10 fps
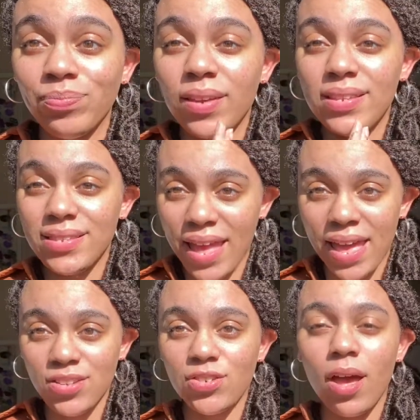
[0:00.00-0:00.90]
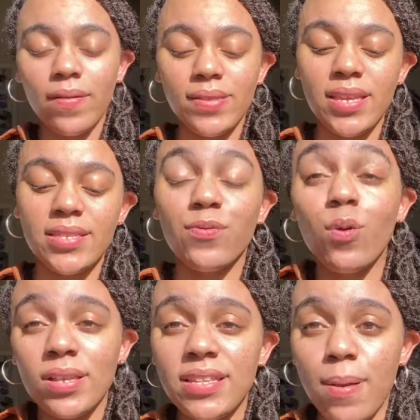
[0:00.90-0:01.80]
stage of this
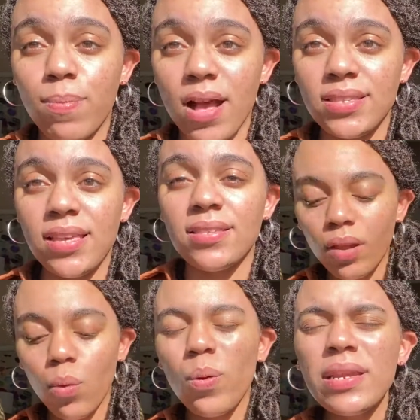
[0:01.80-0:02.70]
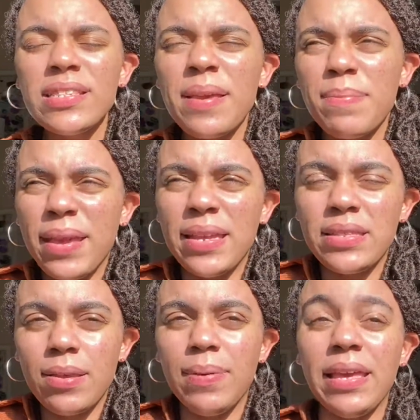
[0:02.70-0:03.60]
4-step process. What does it mean
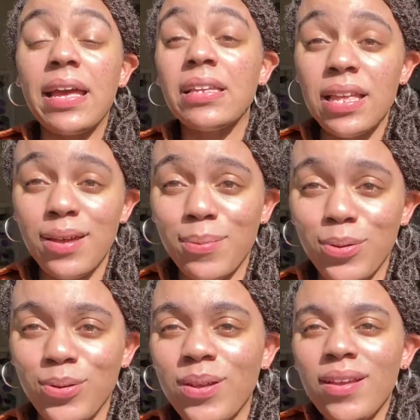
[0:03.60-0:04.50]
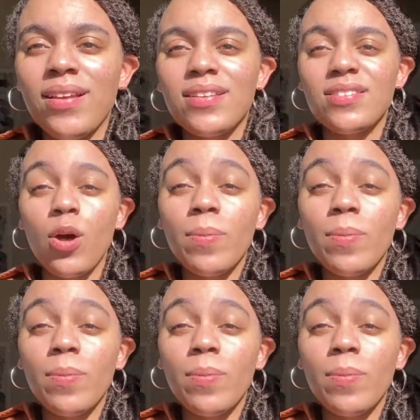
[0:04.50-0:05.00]
to be clickable? So